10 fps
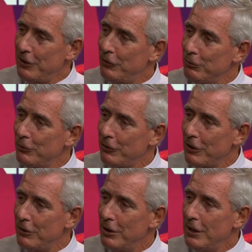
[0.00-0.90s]
It's
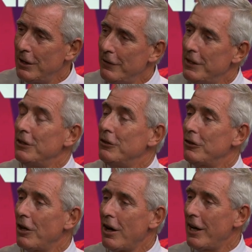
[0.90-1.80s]
also the
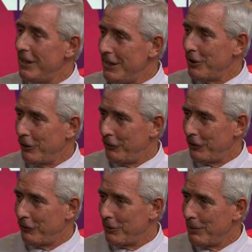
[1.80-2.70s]
entire
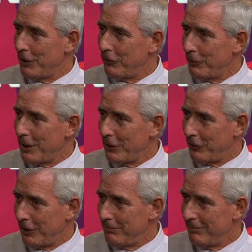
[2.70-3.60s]
ecosystem that
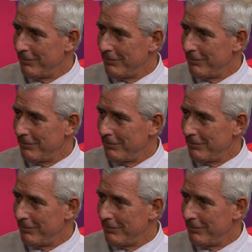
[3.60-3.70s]
surrounds it.